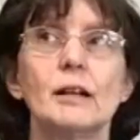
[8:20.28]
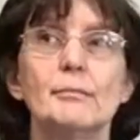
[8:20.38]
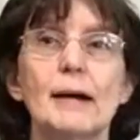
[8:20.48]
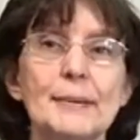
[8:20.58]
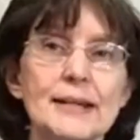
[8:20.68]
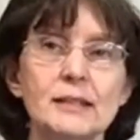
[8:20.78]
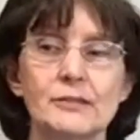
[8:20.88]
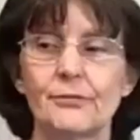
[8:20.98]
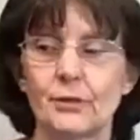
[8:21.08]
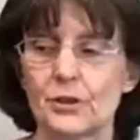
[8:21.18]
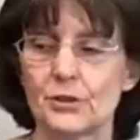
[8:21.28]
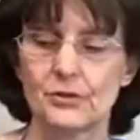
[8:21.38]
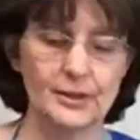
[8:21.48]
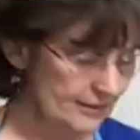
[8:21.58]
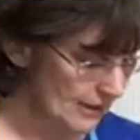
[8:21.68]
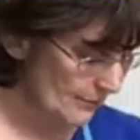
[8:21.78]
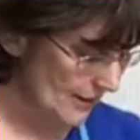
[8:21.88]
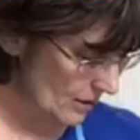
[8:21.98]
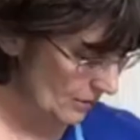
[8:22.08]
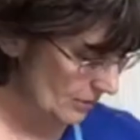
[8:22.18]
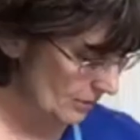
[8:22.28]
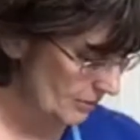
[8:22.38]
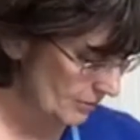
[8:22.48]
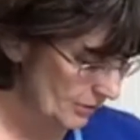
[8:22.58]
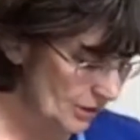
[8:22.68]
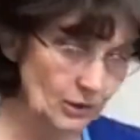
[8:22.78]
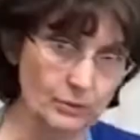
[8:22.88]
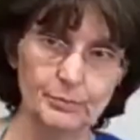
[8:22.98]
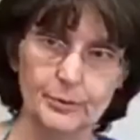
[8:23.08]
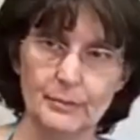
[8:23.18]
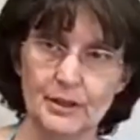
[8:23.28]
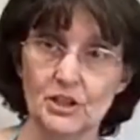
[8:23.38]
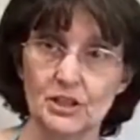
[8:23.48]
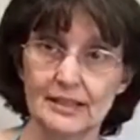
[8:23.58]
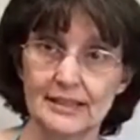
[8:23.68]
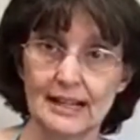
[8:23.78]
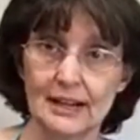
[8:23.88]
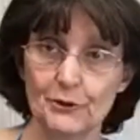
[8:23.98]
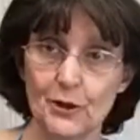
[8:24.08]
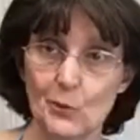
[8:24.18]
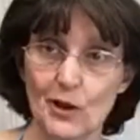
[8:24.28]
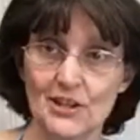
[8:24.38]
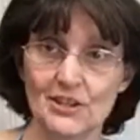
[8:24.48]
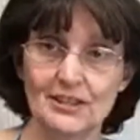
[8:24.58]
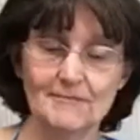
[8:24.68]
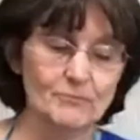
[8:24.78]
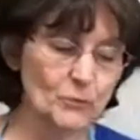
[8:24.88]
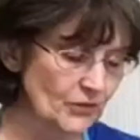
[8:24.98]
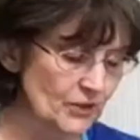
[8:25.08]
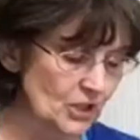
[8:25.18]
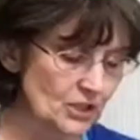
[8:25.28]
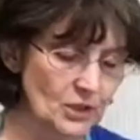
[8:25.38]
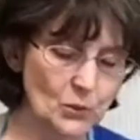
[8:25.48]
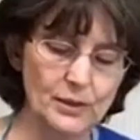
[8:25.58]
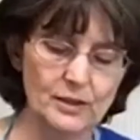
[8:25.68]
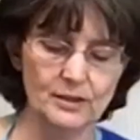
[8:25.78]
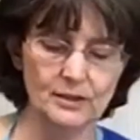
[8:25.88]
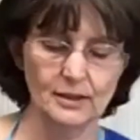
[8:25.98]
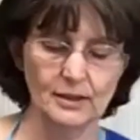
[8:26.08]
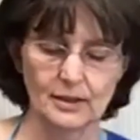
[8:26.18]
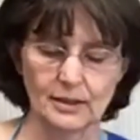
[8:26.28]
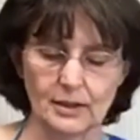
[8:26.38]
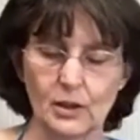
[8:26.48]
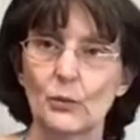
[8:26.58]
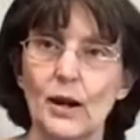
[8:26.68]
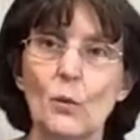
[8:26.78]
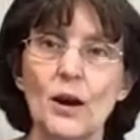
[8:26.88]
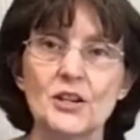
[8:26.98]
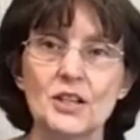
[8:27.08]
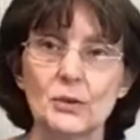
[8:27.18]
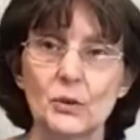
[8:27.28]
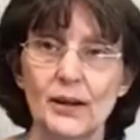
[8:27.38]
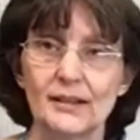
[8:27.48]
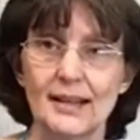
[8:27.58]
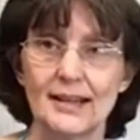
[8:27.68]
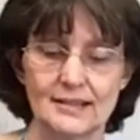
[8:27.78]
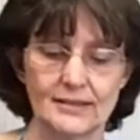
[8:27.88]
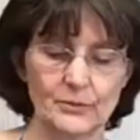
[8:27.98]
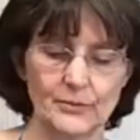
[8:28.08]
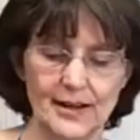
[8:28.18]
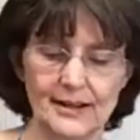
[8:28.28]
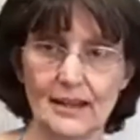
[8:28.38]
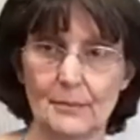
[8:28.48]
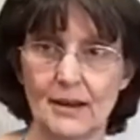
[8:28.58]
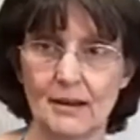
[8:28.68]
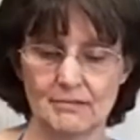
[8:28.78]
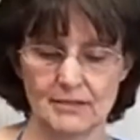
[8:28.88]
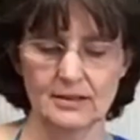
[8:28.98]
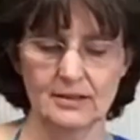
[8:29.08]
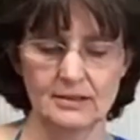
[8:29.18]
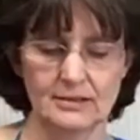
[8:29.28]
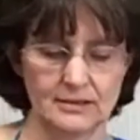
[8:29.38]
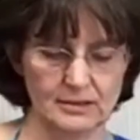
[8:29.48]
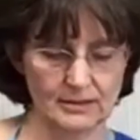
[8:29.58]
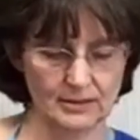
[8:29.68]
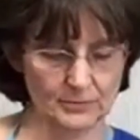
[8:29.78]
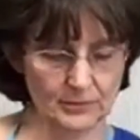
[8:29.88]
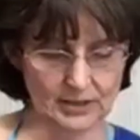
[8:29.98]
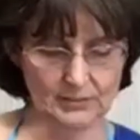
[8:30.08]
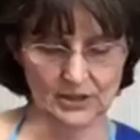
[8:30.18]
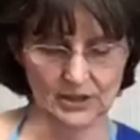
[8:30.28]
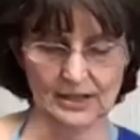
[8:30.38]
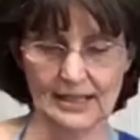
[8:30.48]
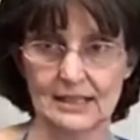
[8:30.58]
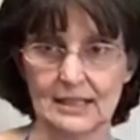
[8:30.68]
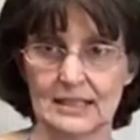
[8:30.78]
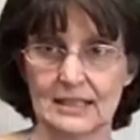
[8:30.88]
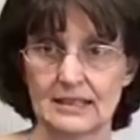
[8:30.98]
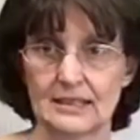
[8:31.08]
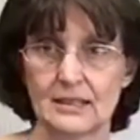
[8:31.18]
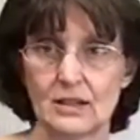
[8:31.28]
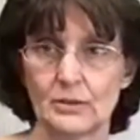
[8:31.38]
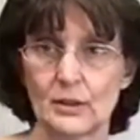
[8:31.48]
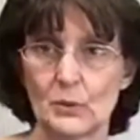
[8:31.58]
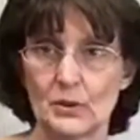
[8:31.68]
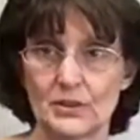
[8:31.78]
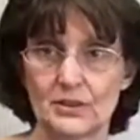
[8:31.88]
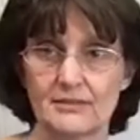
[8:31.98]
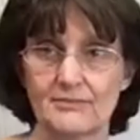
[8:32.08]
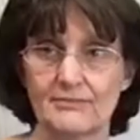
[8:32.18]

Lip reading: My piece of furniture that came out, you know, pretty much clean after I'd washed it with the dish liquid, when I washed it with White Lightning, the rag came out pretty much like this, only worse.